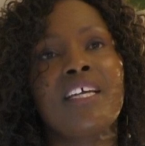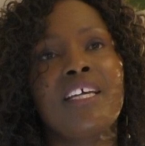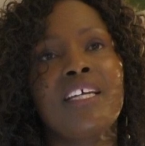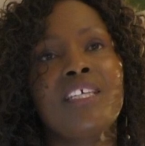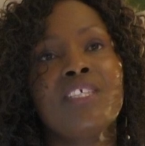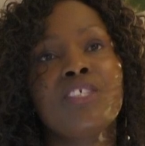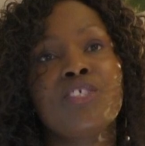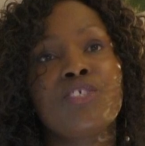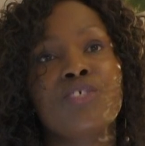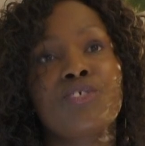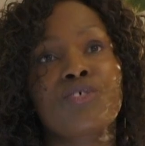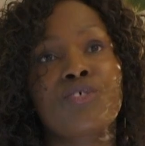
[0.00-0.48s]

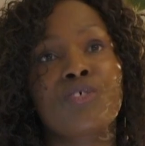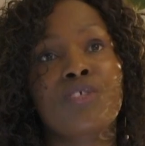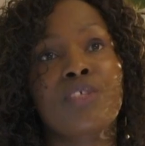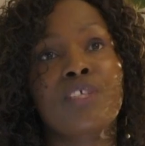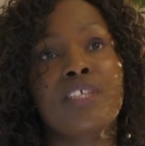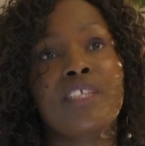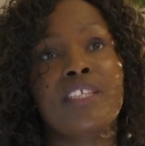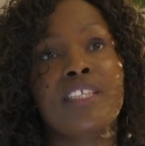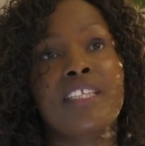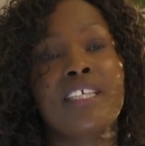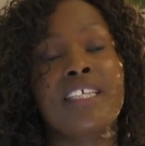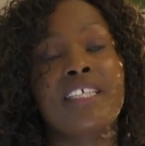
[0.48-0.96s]
angel,
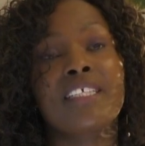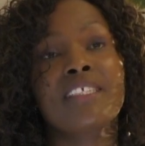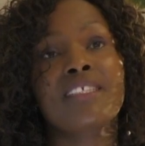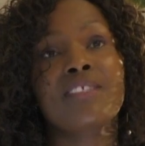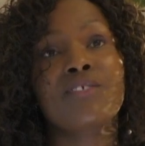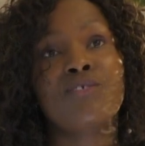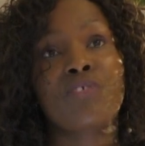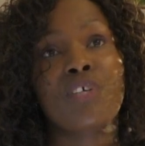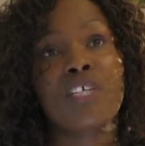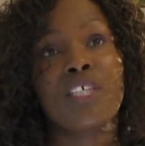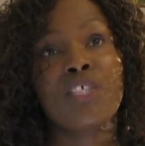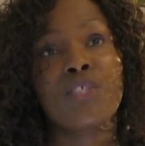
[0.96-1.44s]
they
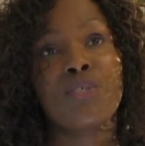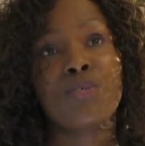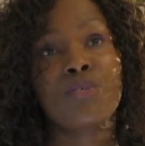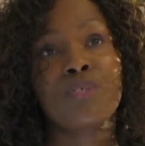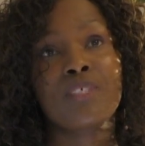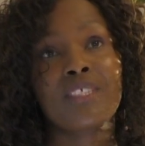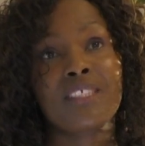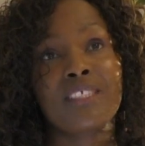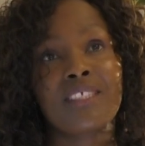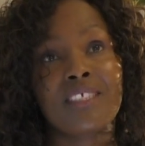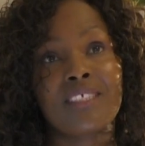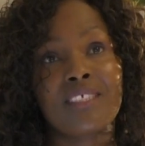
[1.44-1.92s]
tried to
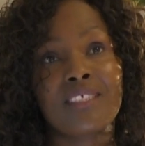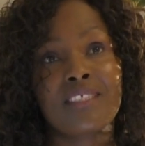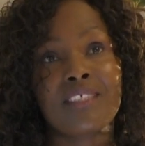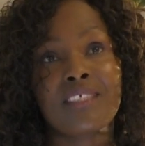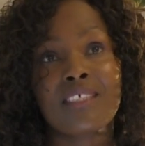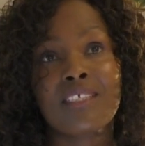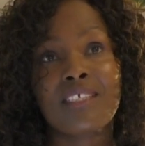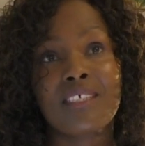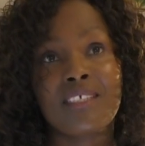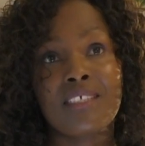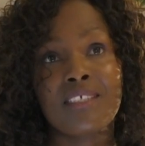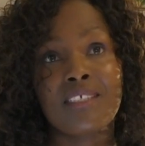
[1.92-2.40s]

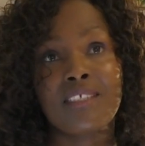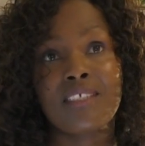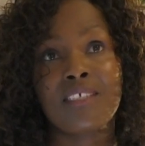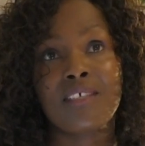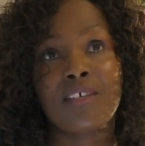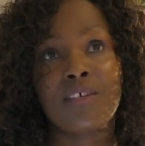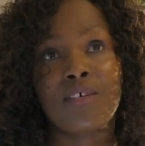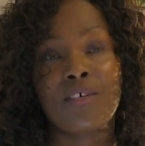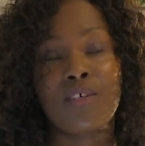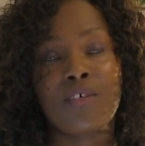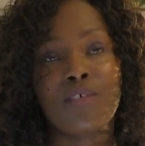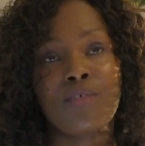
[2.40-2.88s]
intercede
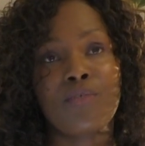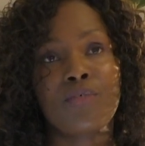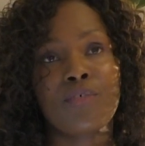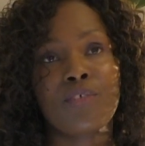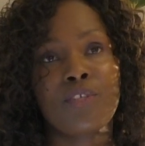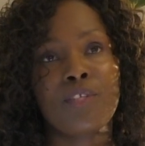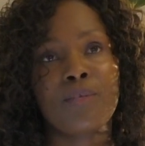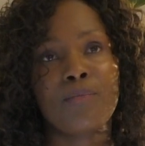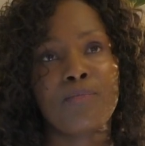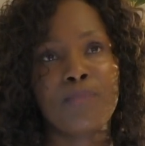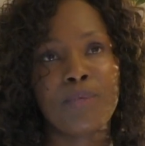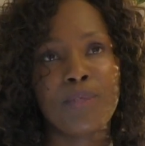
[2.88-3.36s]
uh, for
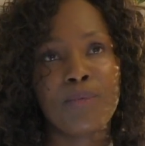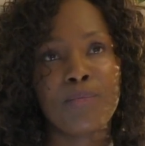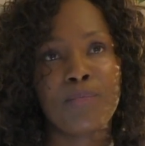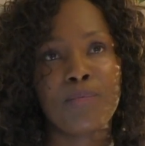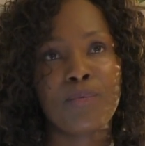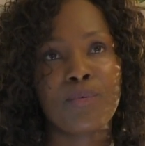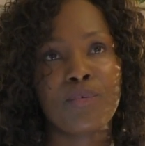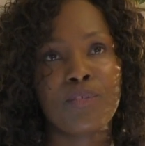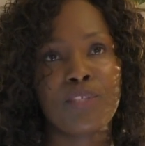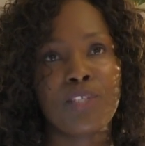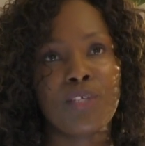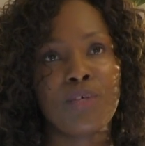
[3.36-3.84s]
the people.